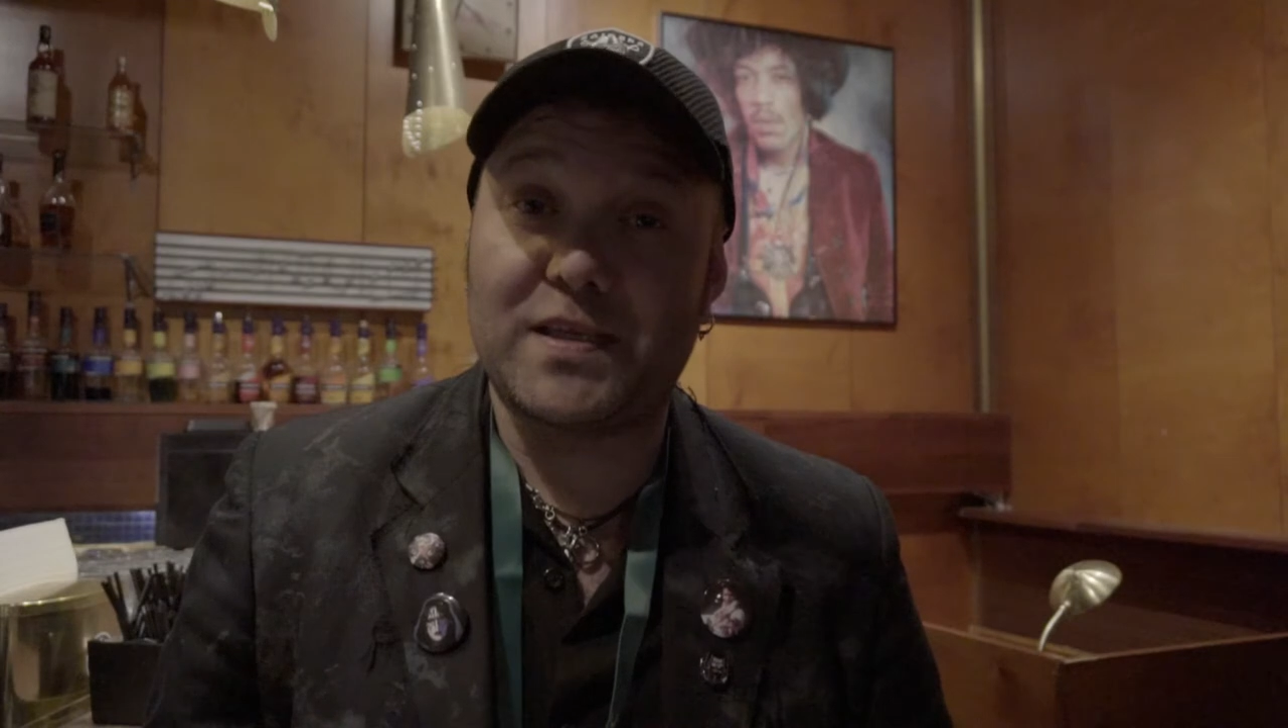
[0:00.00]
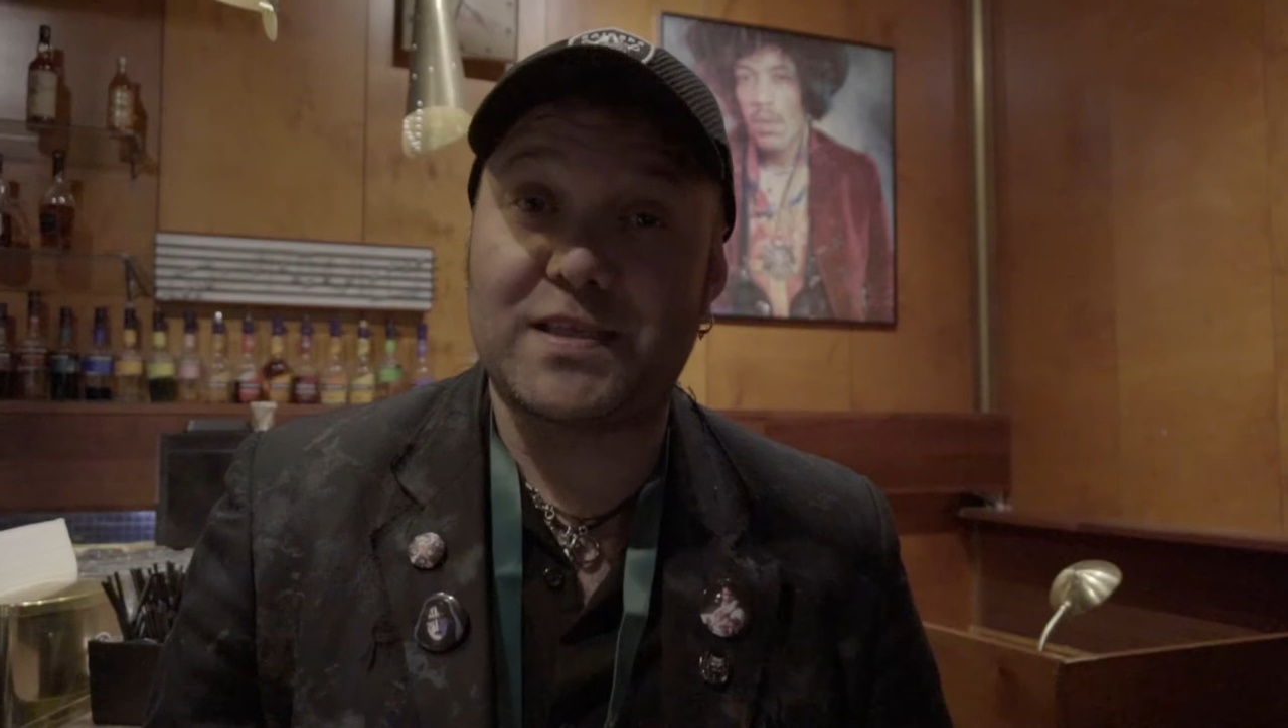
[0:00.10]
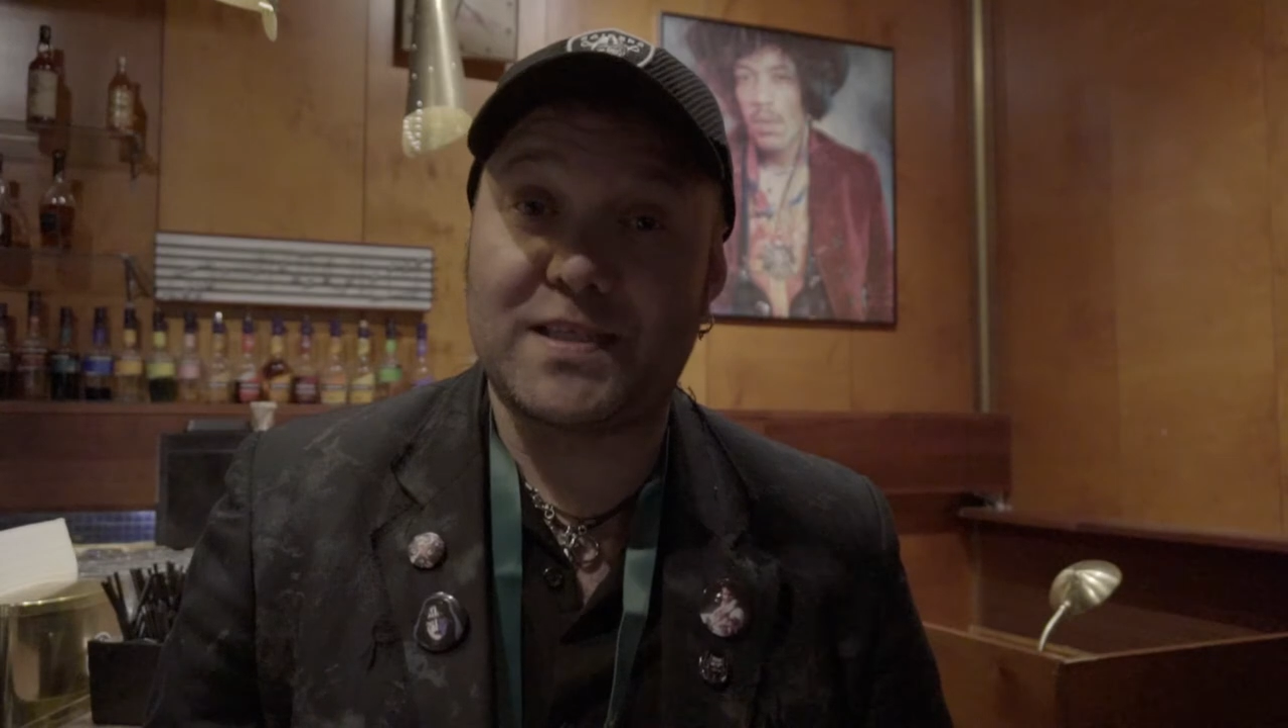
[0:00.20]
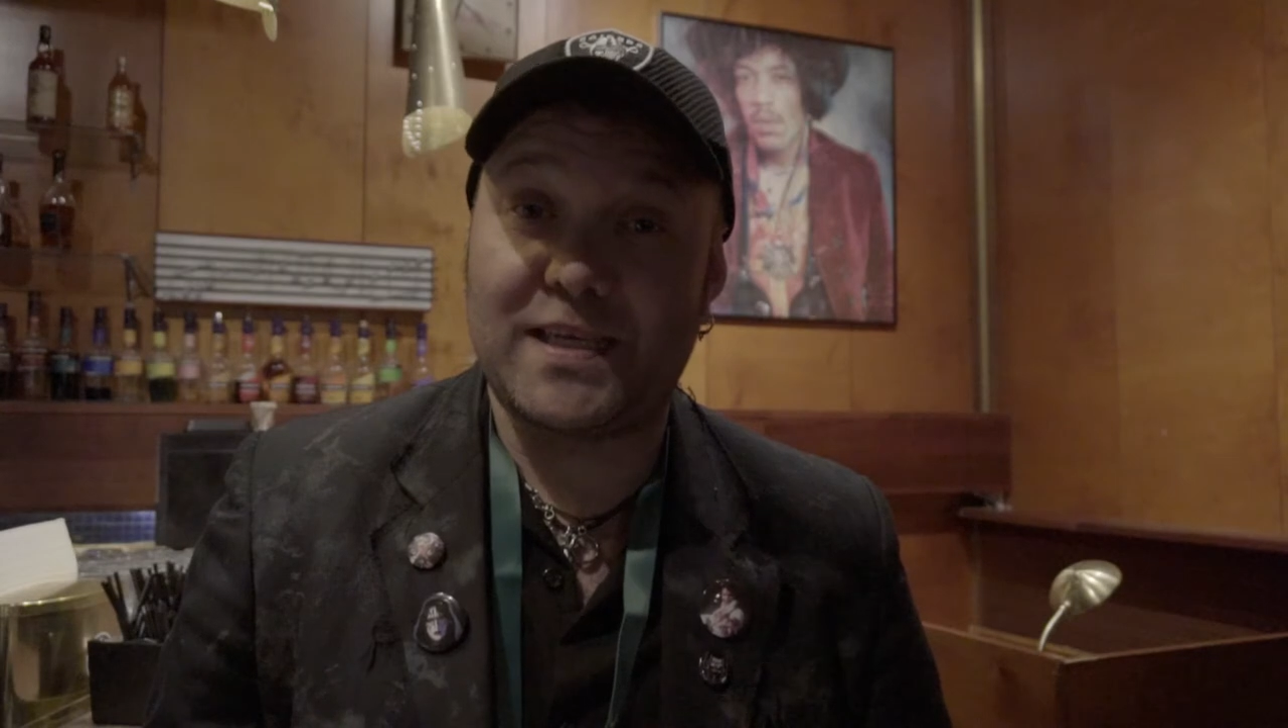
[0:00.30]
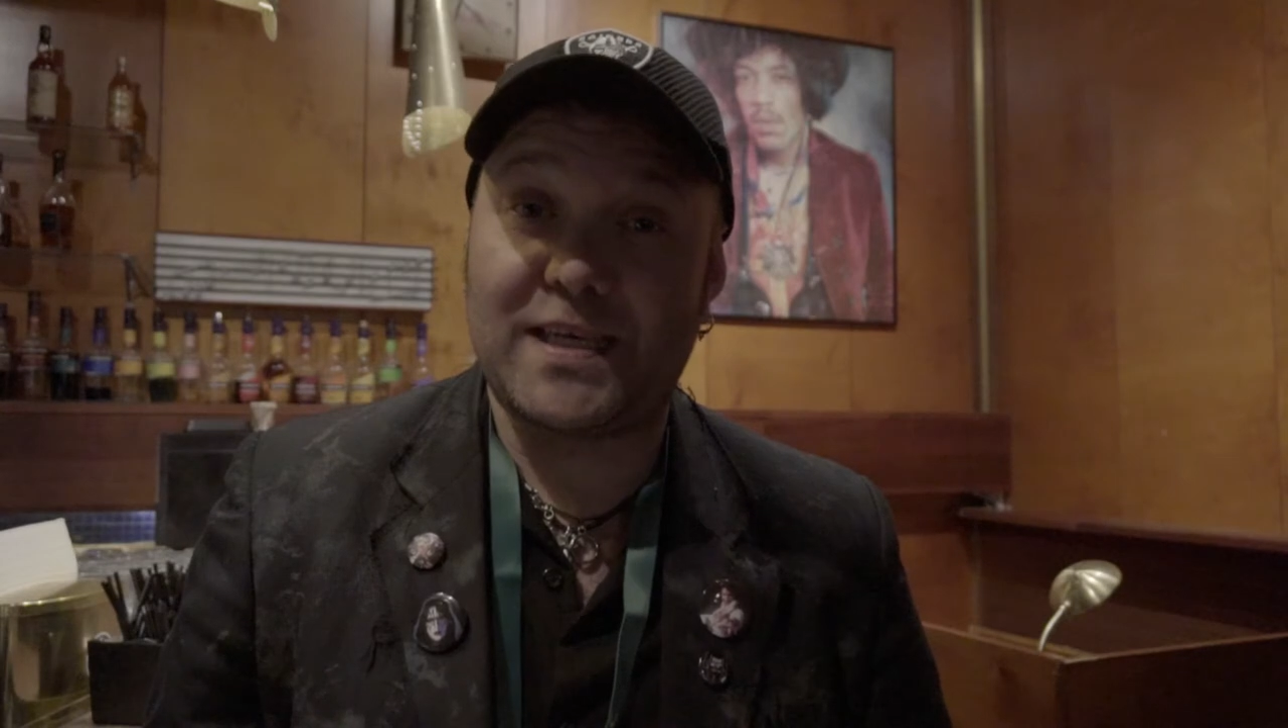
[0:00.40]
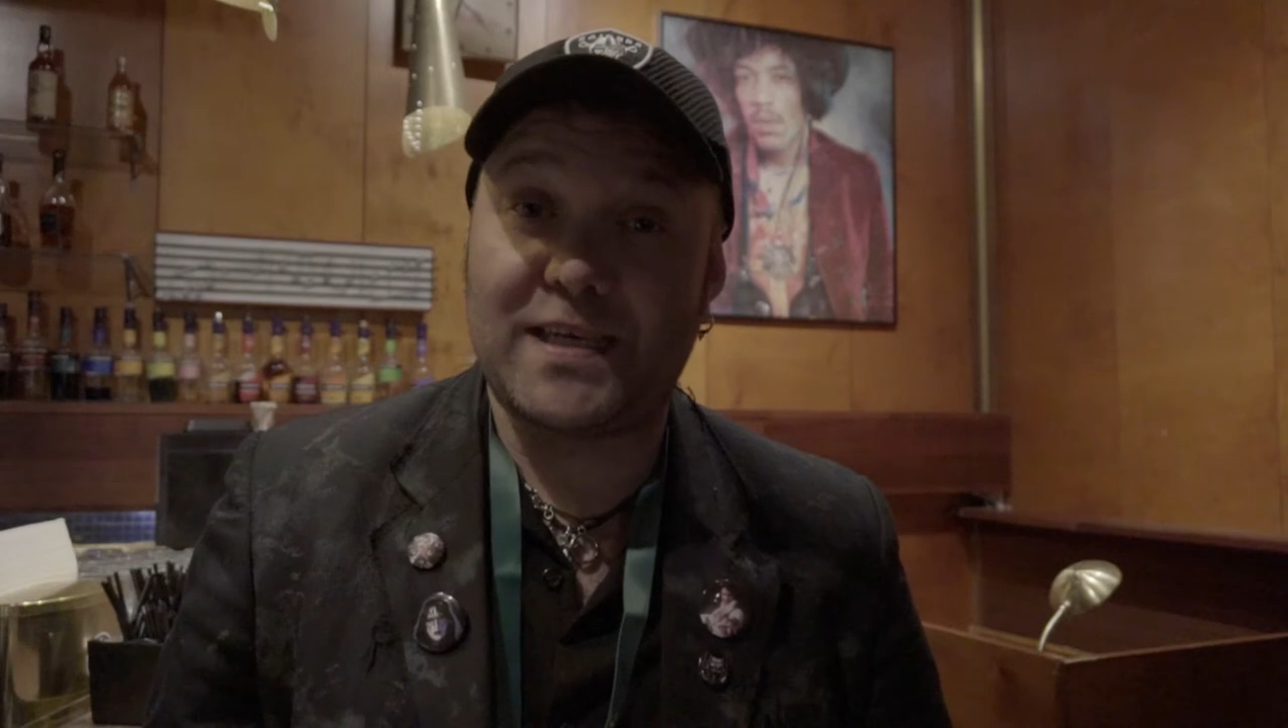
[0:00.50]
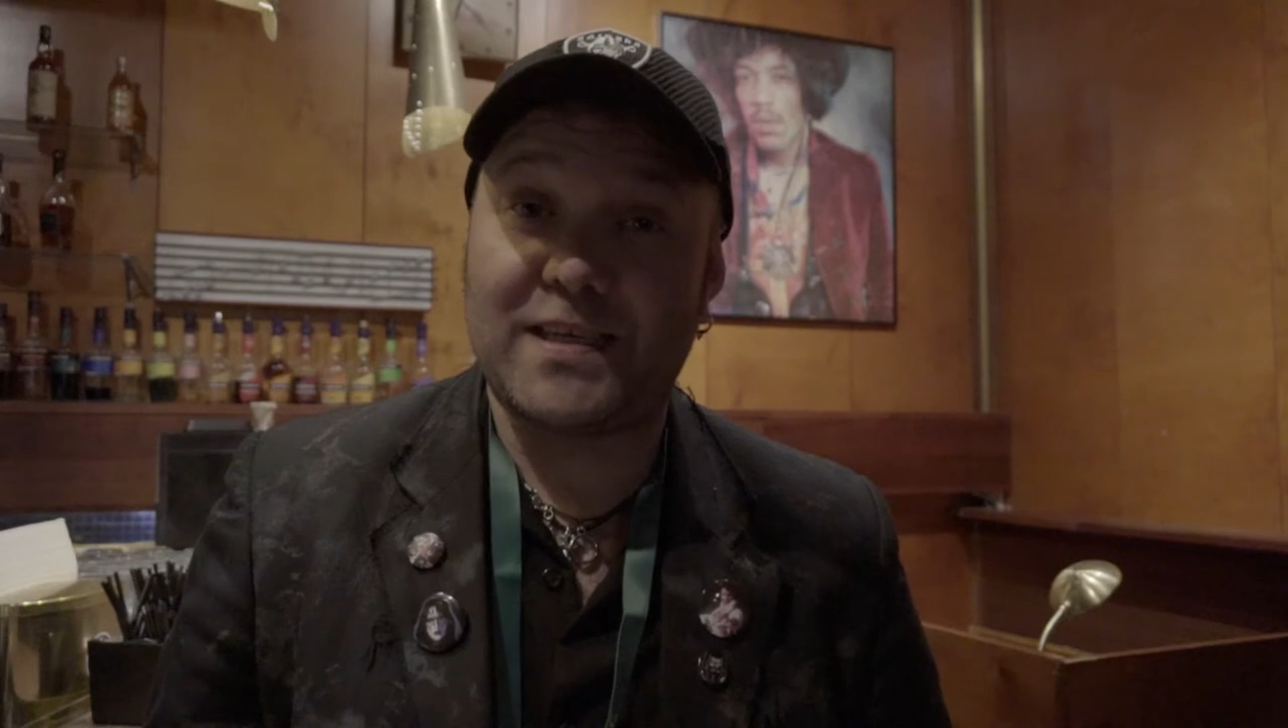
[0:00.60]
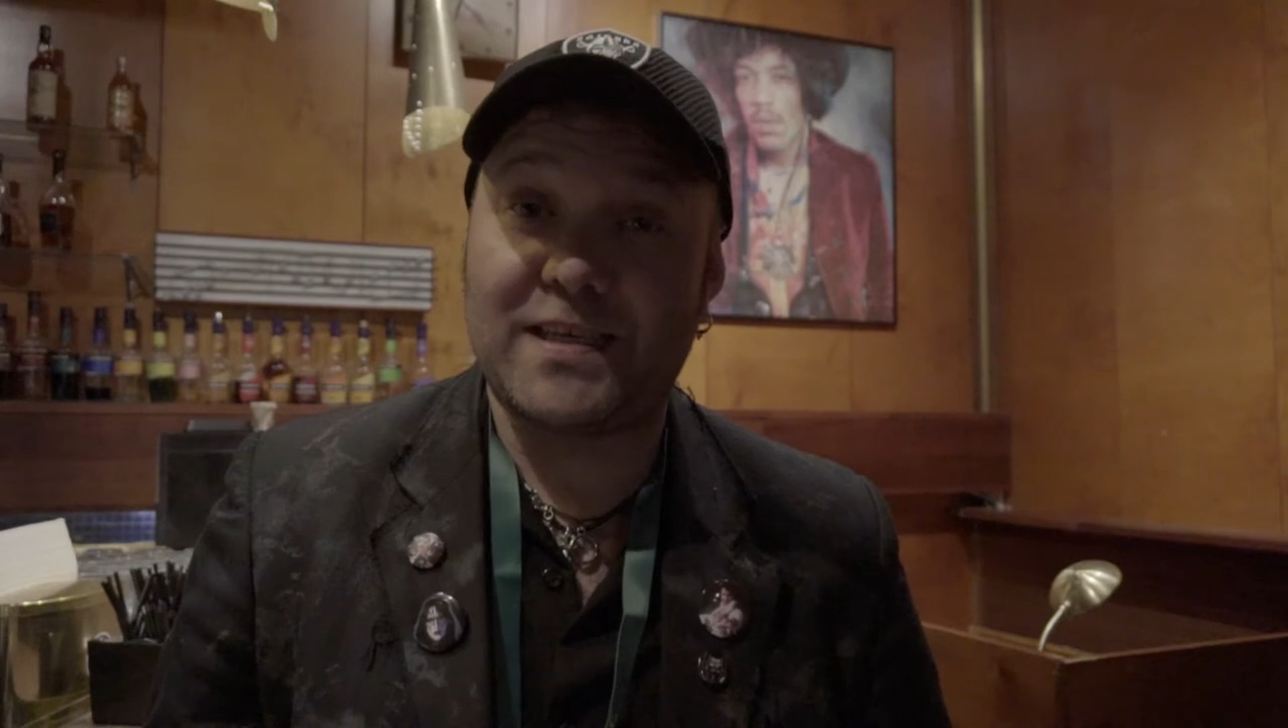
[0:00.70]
the city.